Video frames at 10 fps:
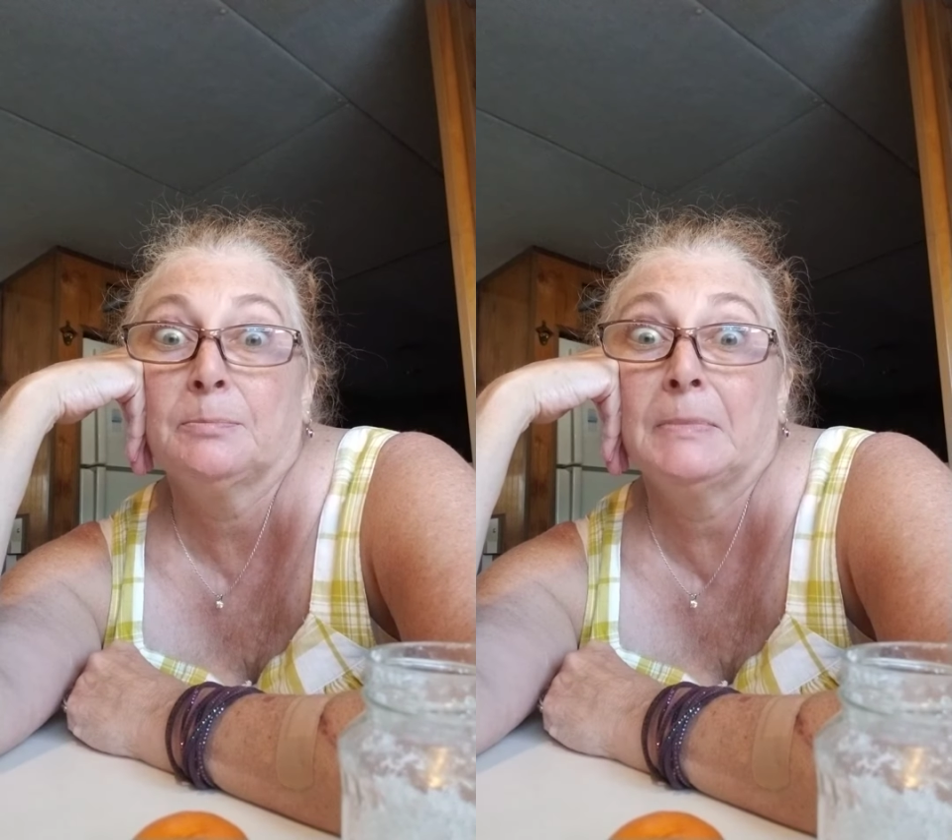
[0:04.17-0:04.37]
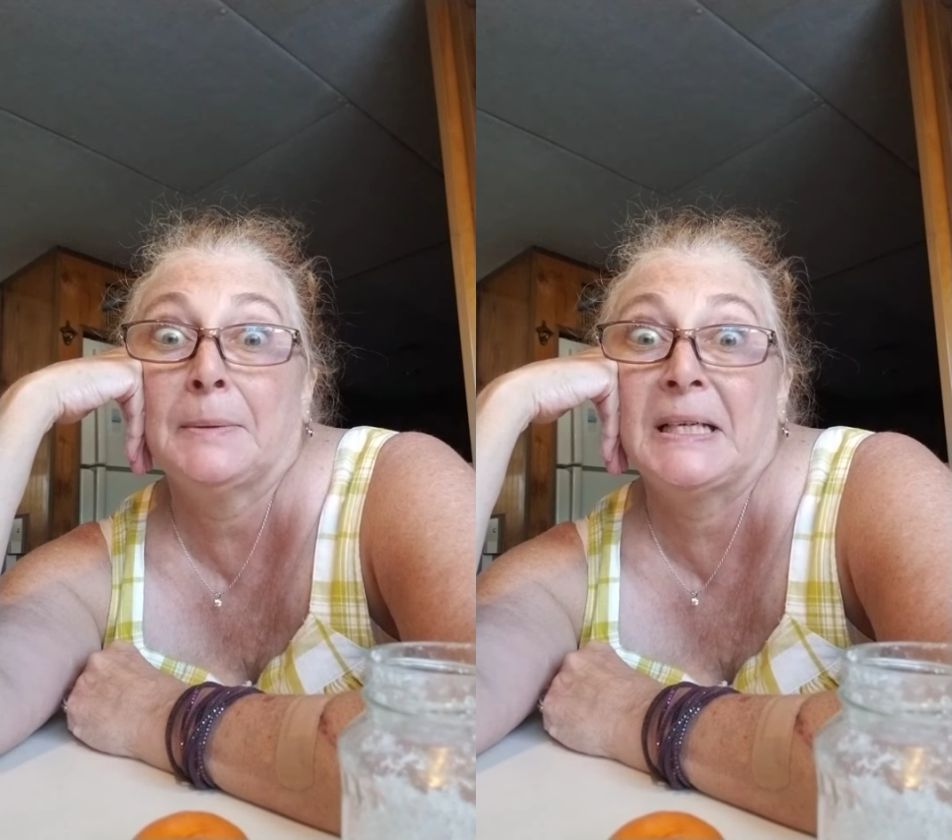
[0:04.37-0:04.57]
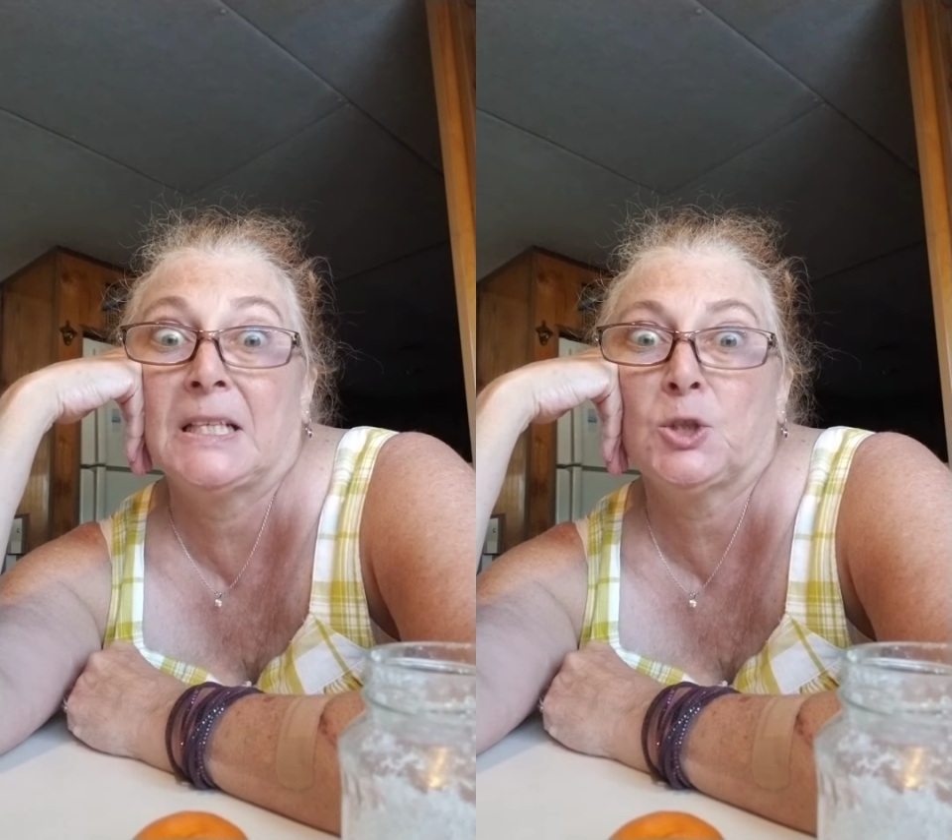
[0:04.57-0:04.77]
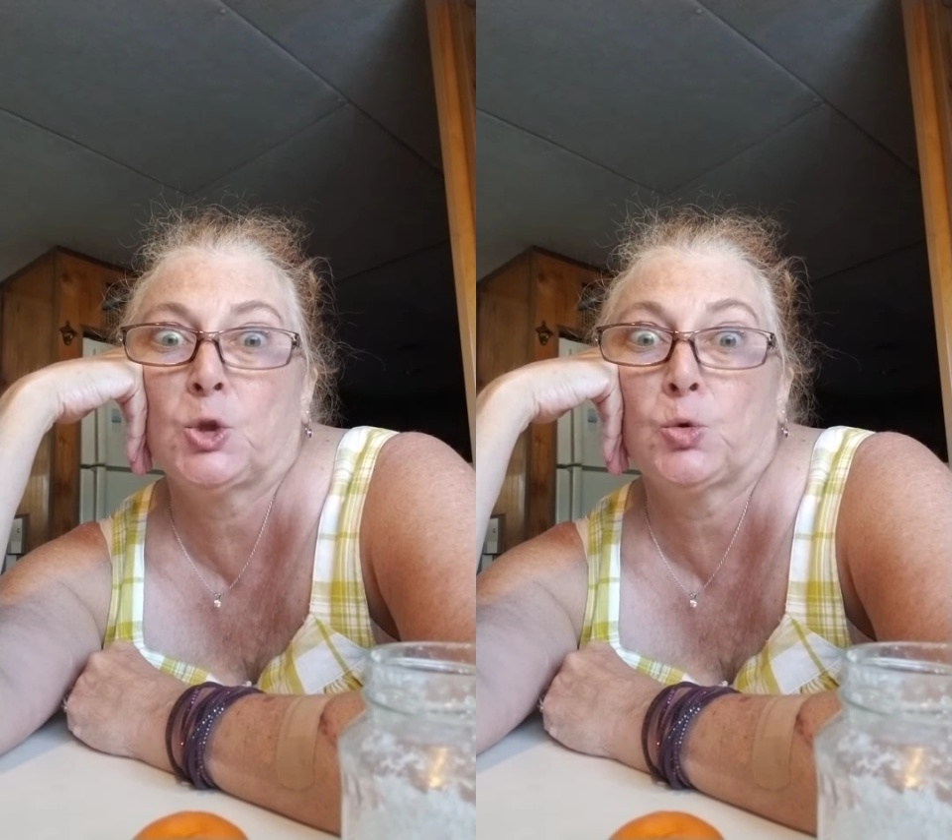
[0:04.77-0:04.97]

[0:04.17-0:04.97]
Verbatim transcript: Mama needs to